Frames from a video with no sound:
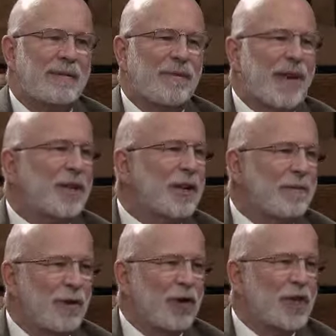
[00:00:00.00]
faith
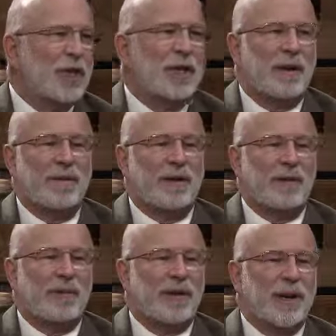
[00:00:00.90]
conversion, of, of,
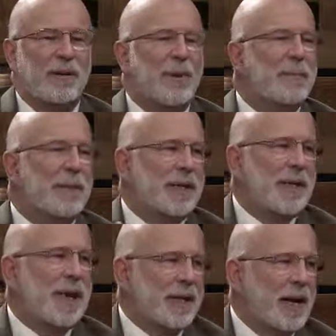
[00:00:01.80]
of, a commitment to
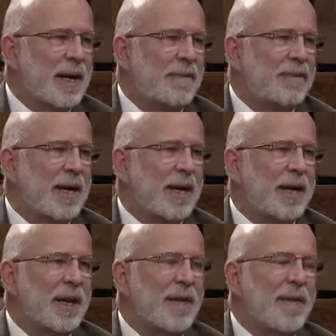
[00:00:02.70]
that kind of
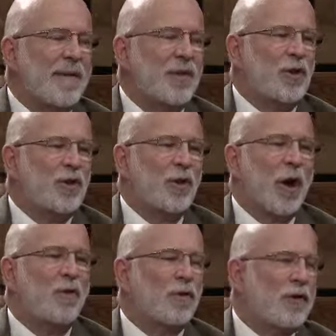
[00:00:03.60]
thing, to
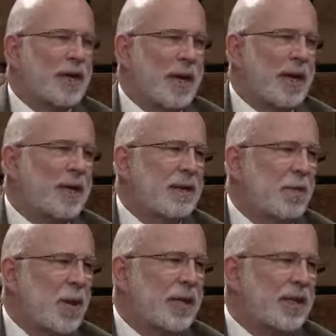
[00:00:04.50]
overtake
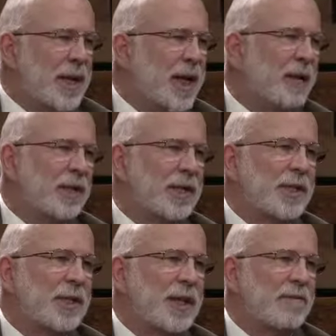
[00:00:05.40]
what is now
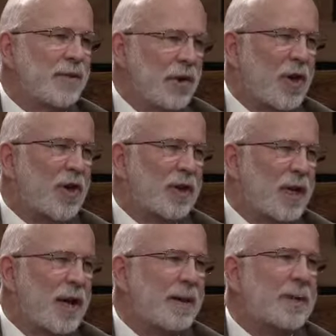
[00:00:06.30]
existing for a long
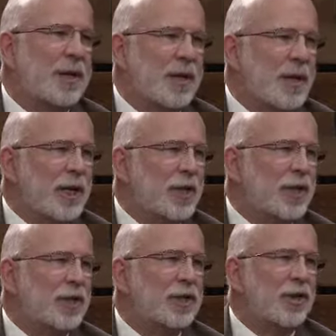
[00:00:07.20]
time in
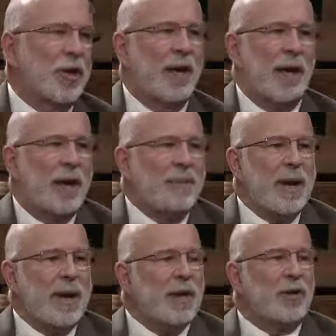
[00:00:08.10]
Indonesia and Turkey and
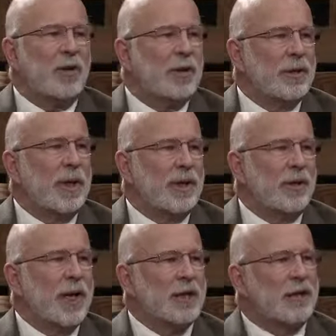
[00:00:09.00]
many other other
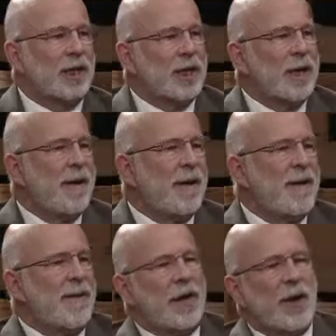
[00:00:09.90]
countries.
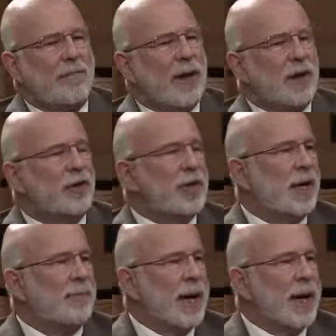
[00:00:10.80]
Then you have countries like